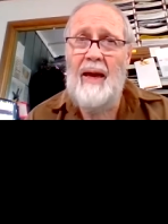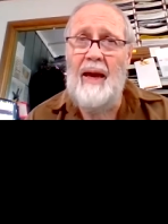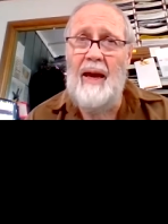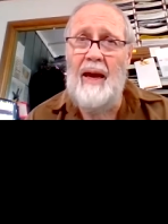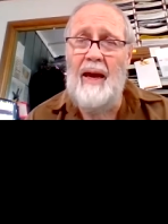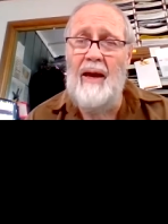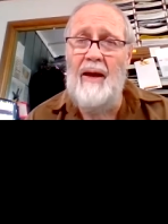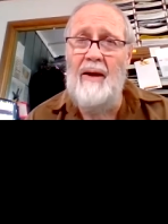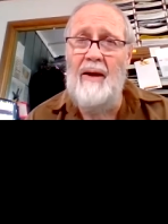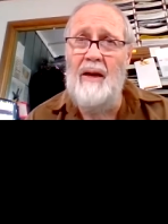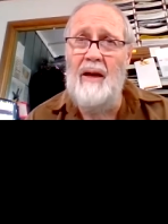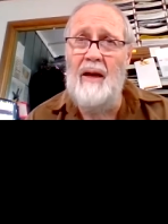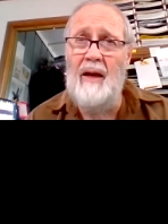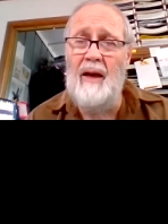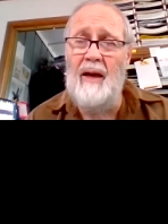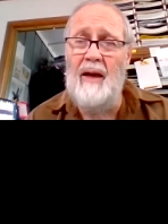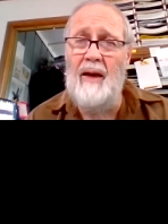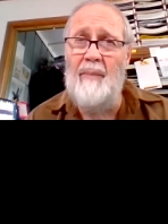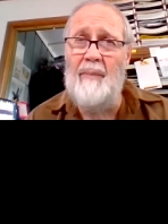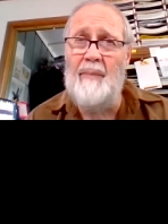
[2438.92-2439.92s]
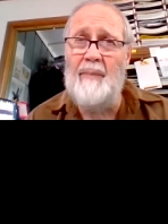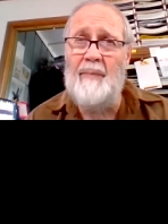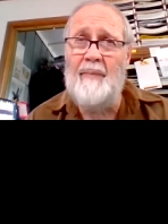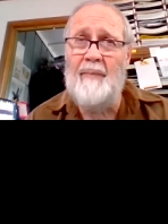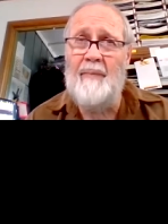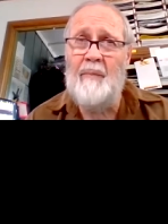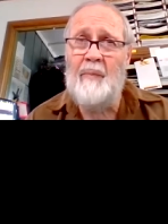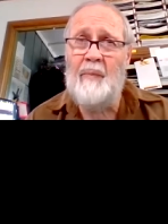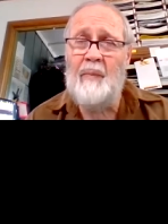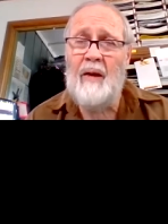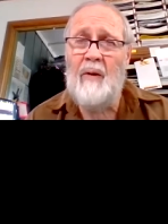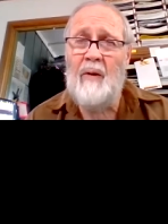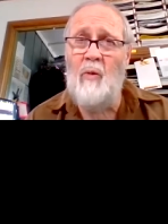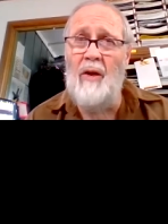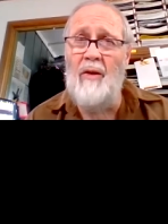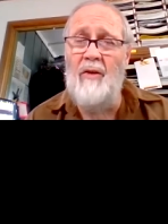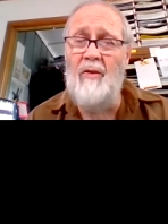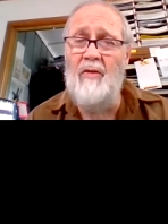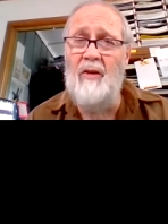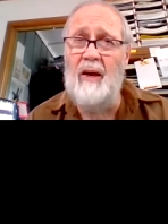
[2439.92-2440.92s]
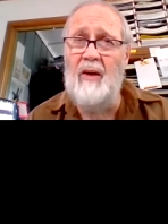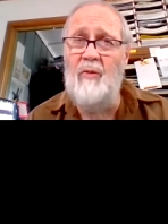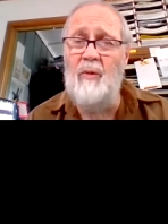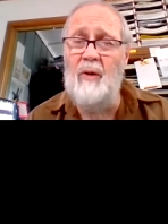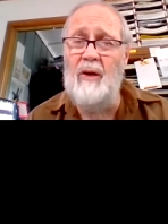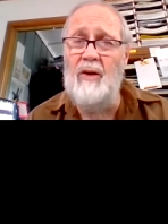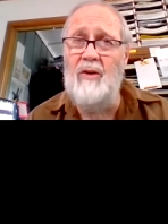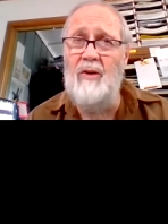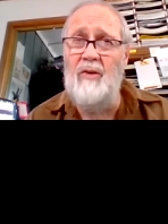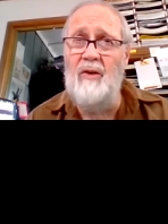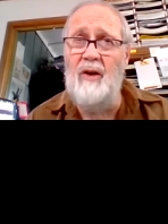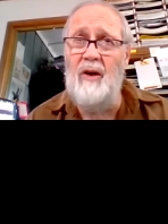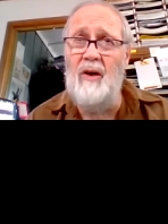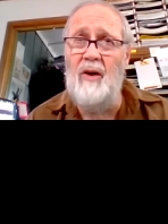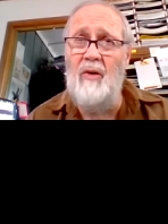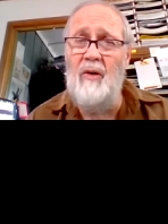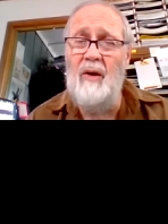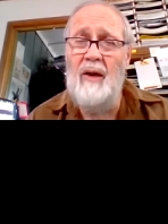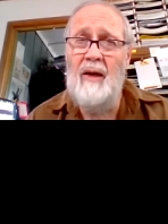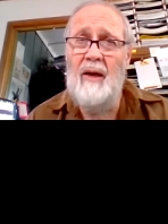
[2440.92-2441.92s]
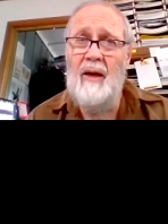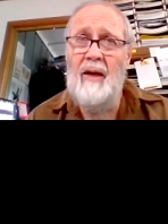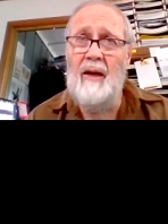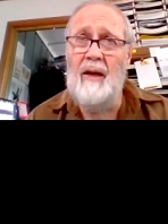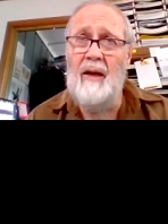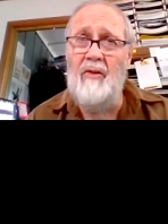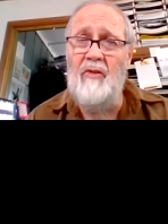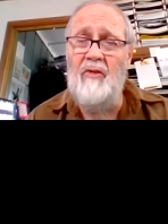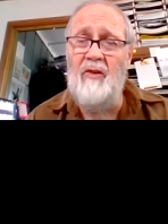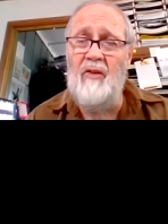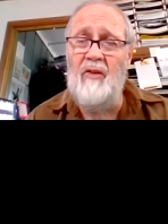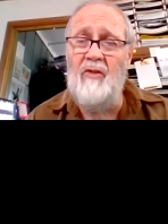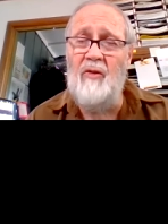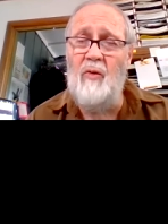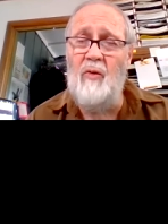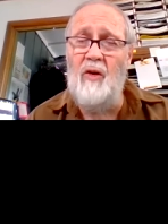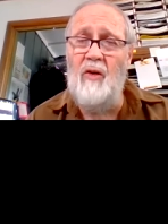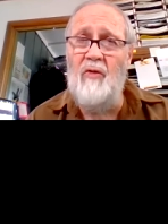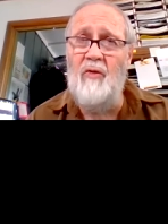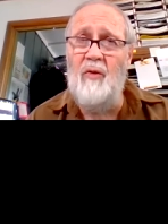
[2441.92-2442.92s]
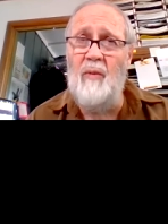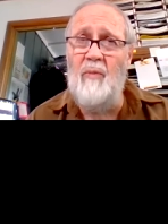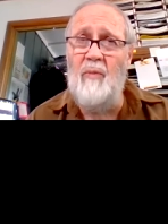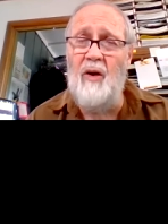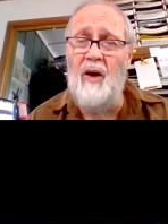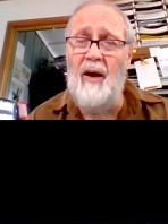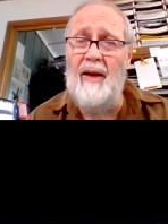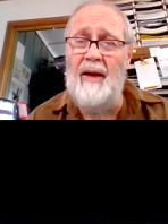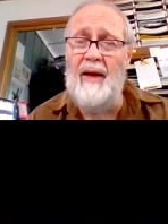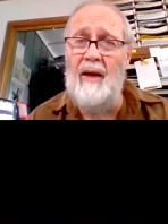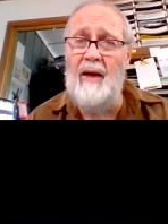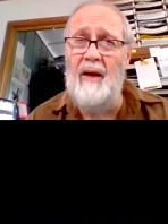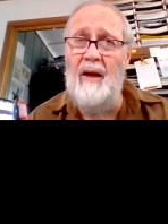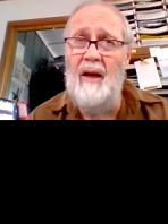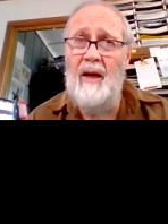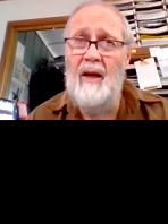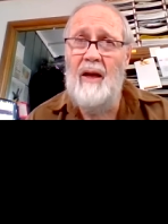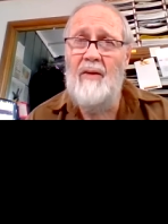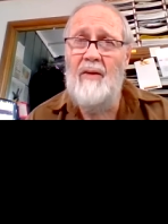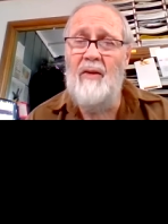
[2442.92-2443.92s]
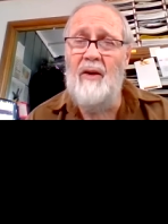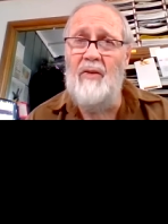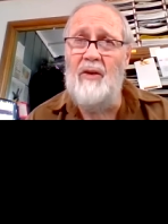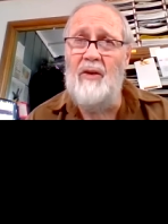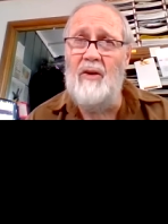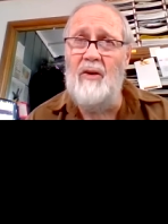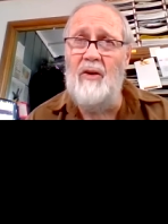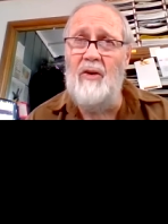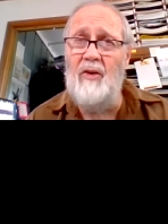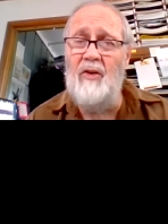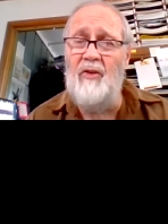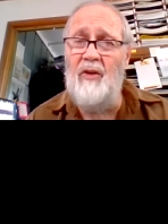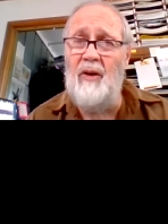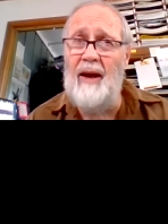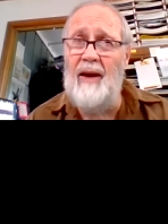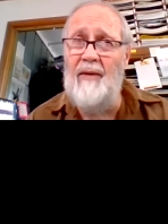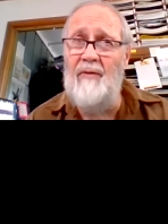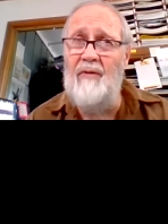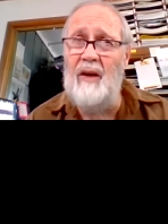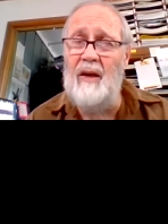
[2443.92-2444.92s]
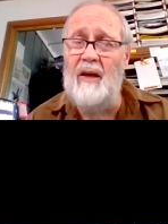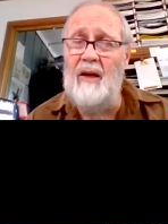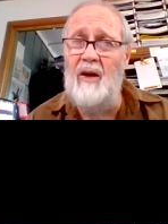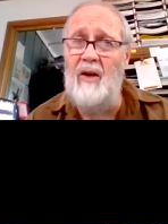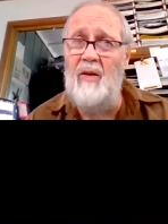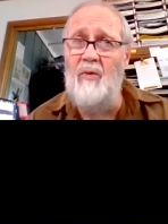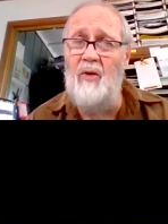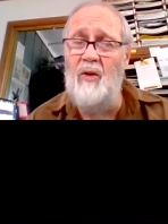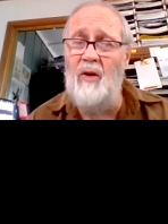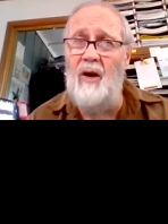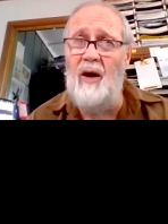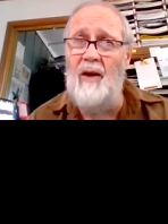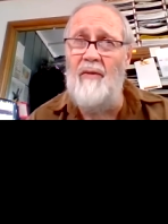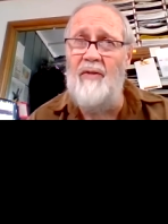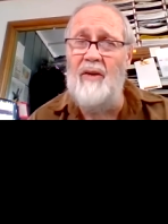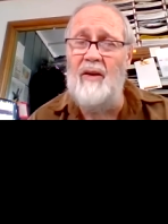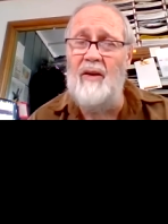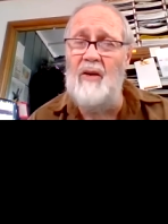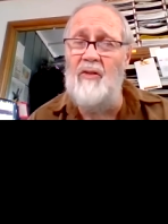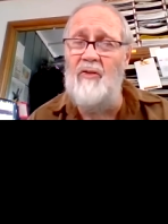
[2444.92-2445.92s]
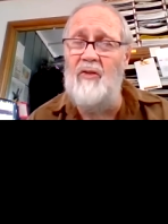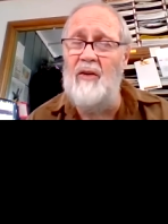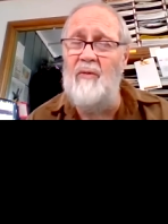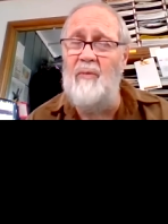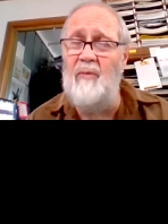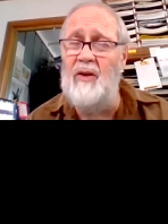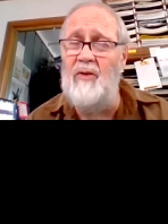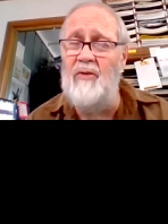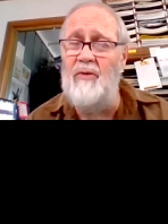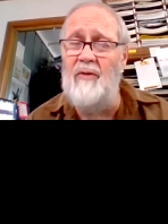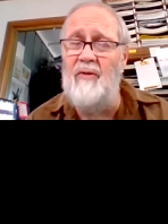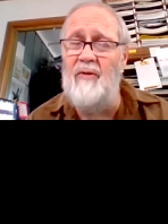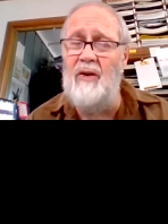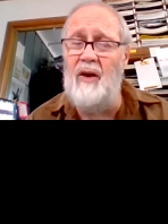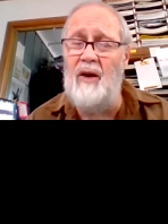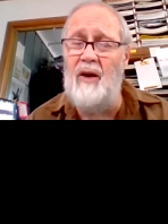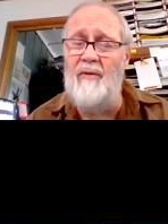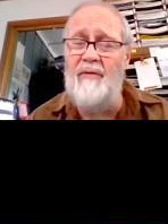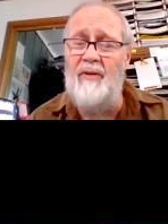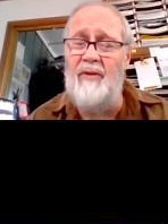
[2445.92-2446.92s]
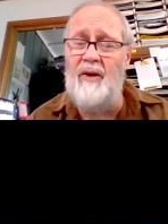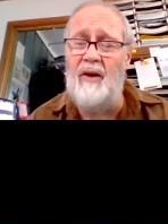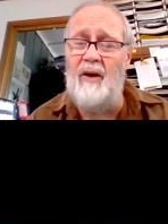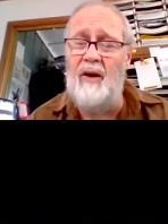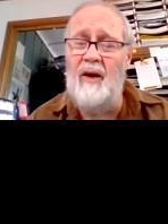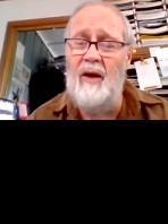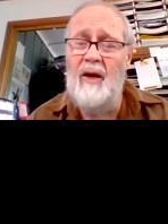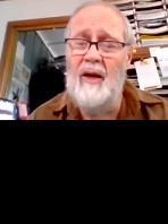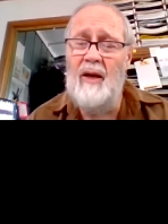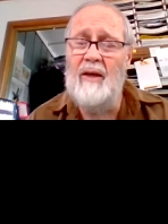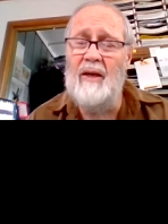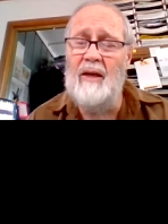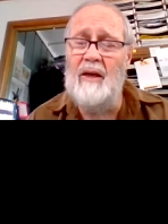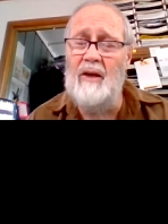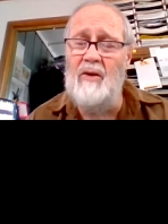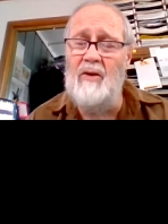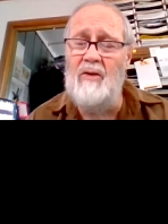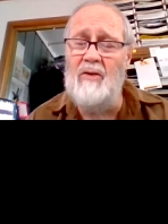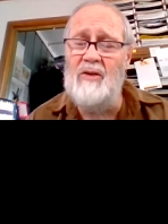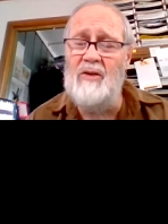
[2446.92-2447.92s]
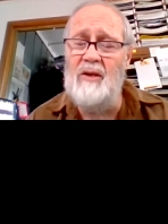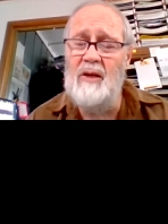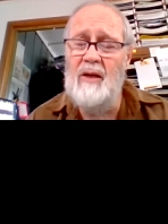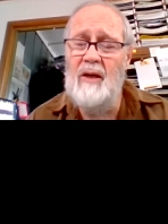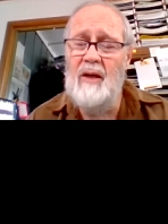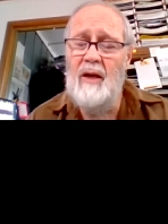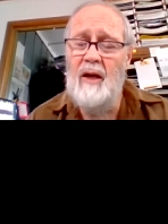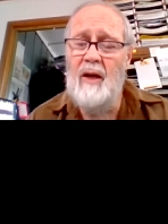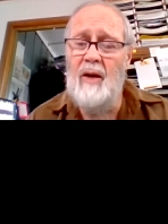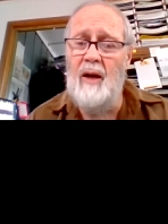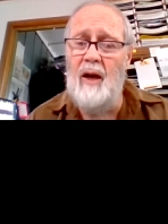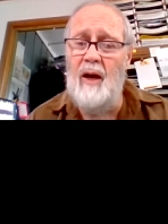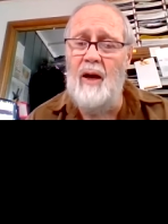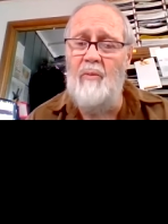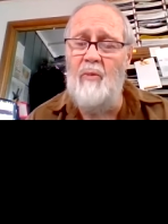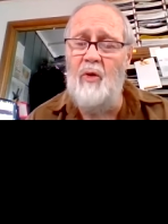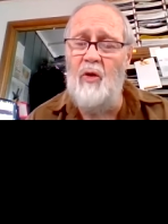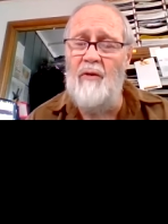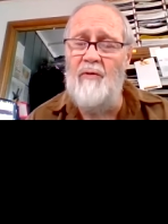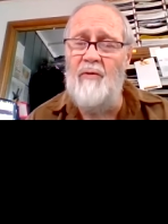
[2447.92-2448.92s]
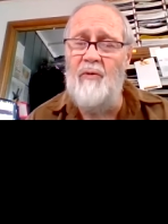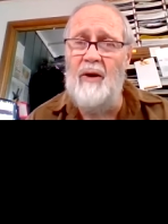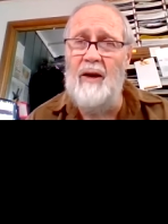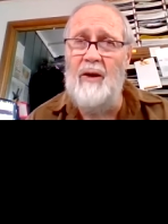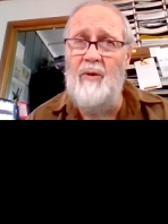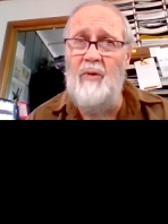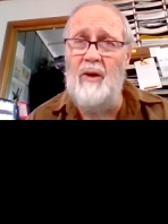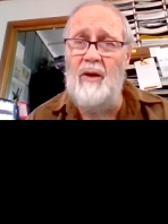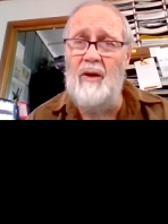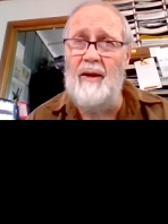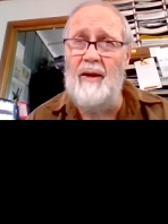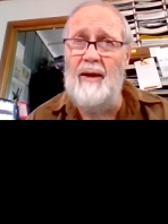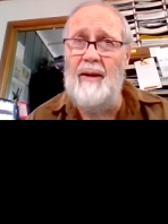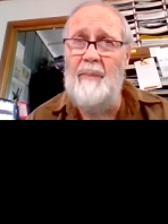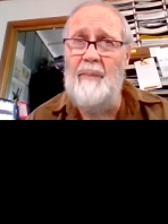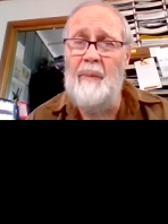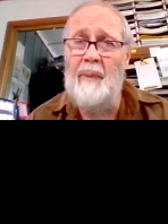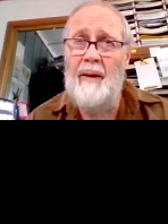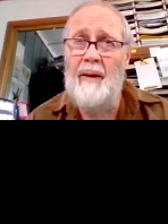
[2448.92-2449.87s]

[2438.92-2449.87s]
And one of the things we do know is, since the wolves were brought in, that the cougars are having to kill more often because they've been driven off their kills more frequently.